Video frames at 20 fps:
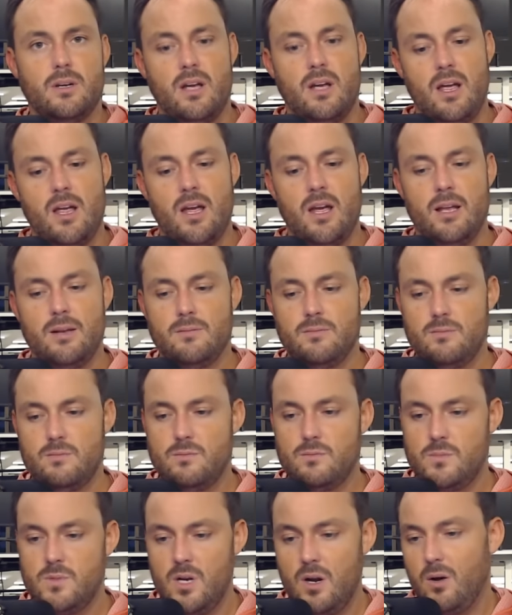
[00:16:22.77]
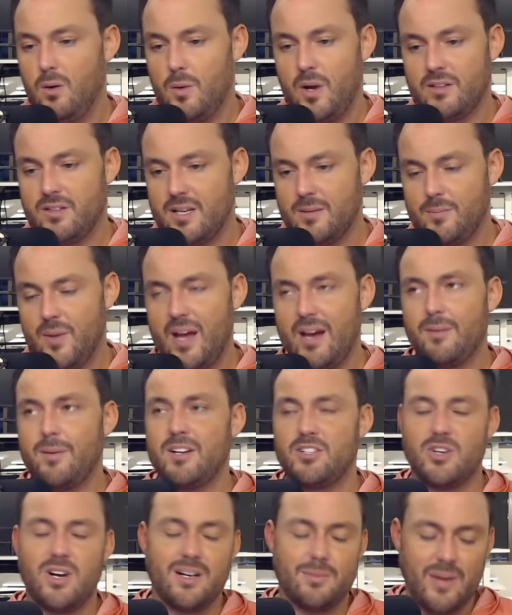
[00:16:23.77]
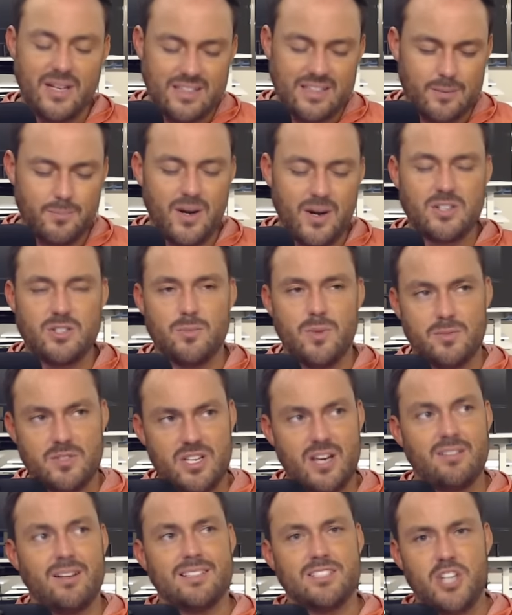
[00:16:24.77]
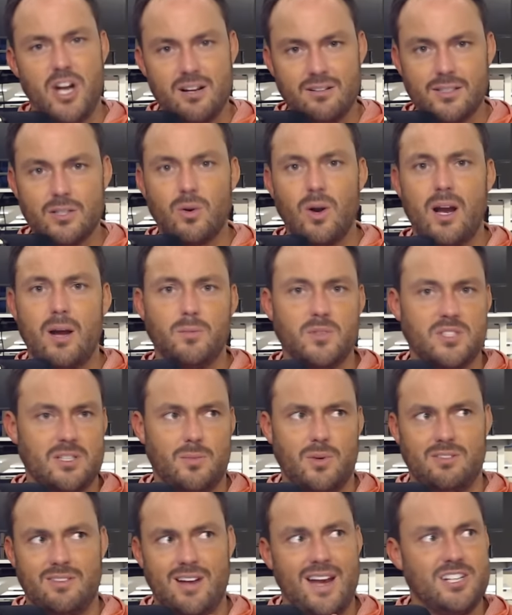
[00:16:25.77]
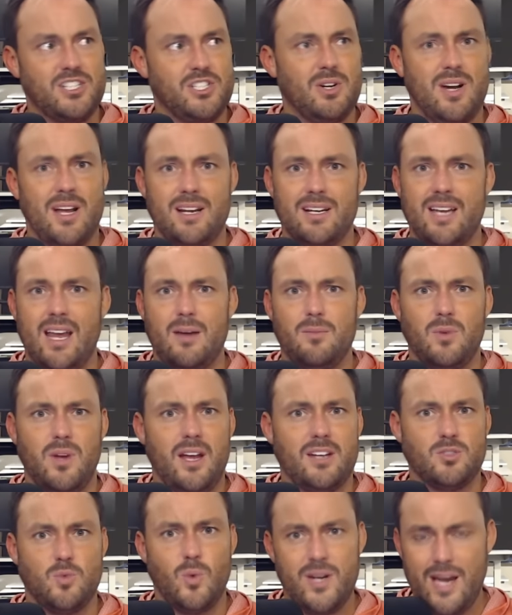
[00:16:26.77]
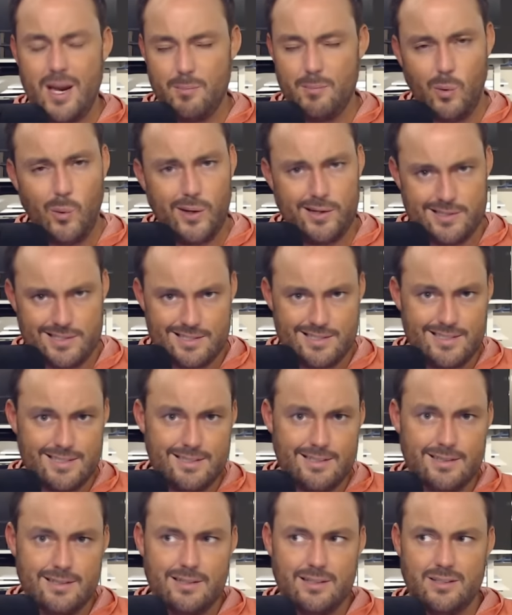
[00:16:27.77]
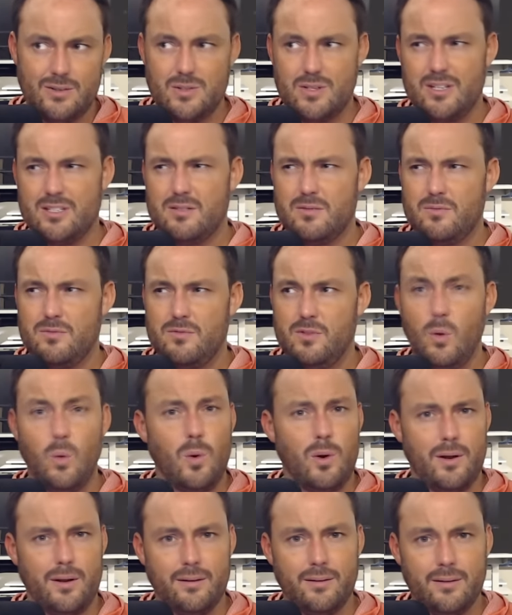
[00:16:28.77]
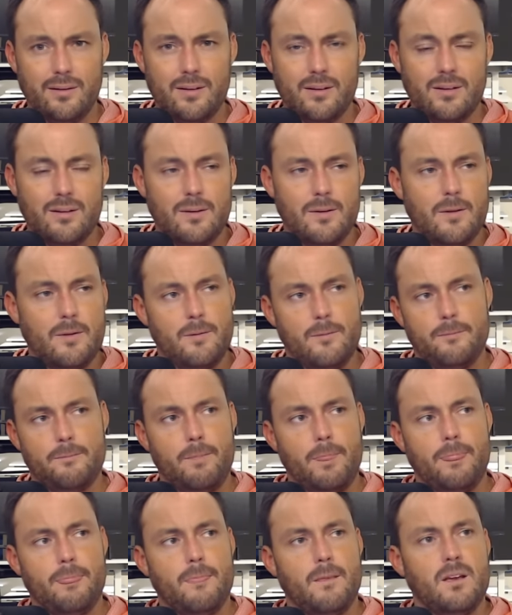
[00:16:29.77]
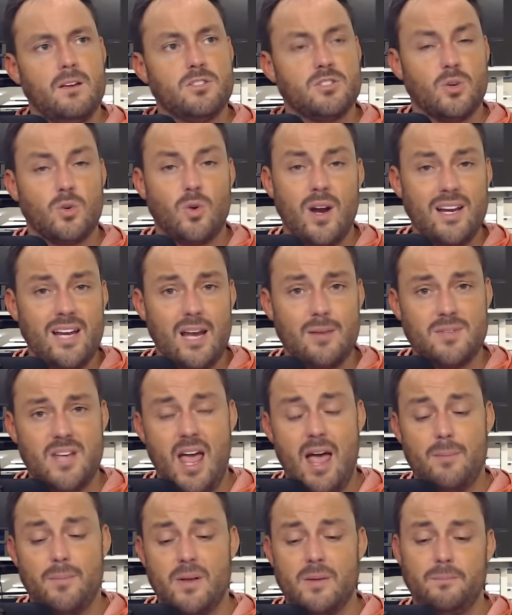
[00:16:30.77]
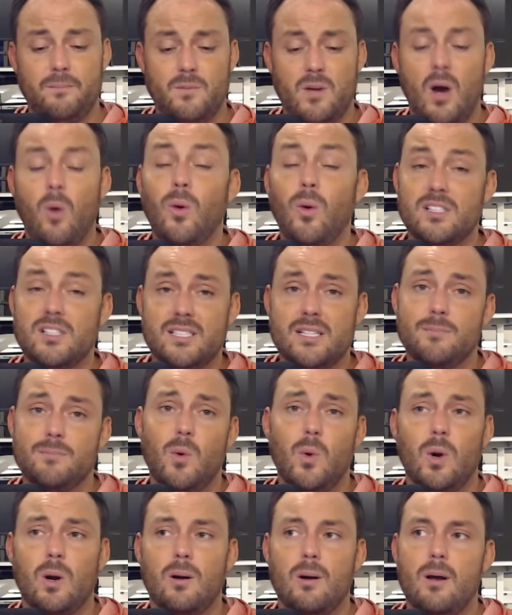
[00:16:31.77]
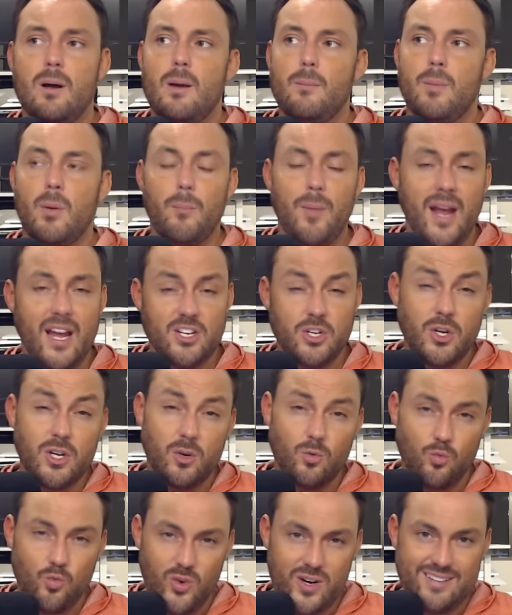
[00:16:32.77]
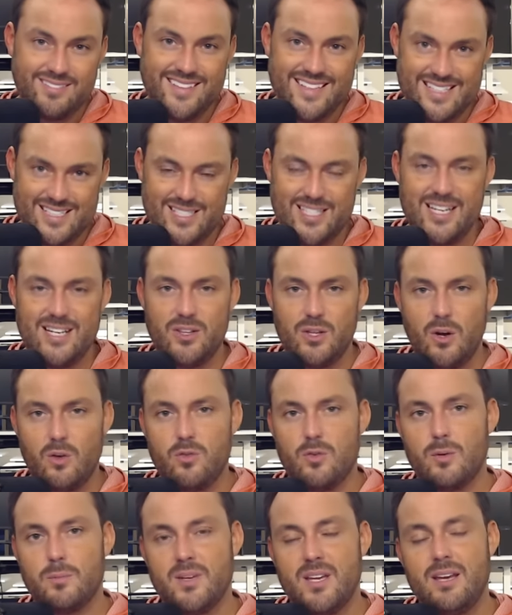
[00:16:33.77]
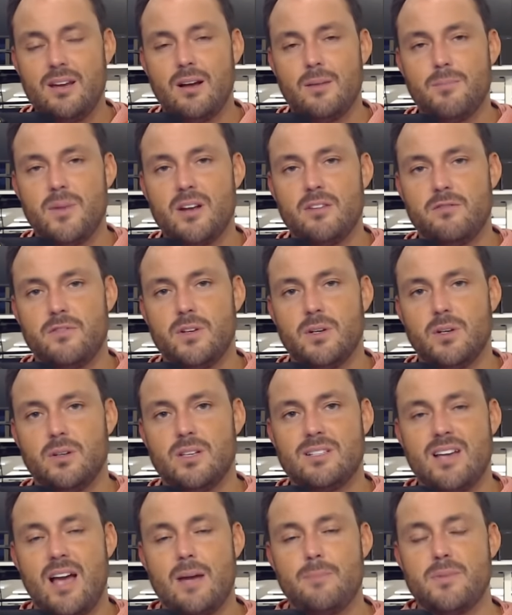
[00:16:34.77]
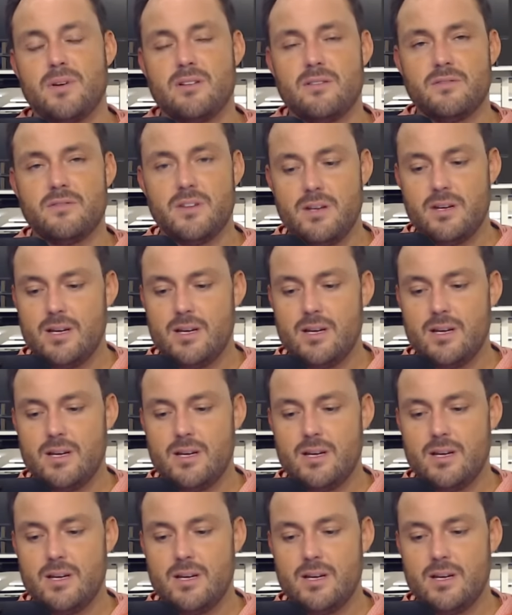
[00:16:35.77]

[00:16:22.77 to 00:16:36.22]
And, you know, I think back, I'm not trying to make the comparison, but I'm just saying like Jalen Graham was someone last year. He had a game where he had 28 points. He was against Florida. So great games happen. I want to see more. But man, you can really see though from Keyon Menifield the type of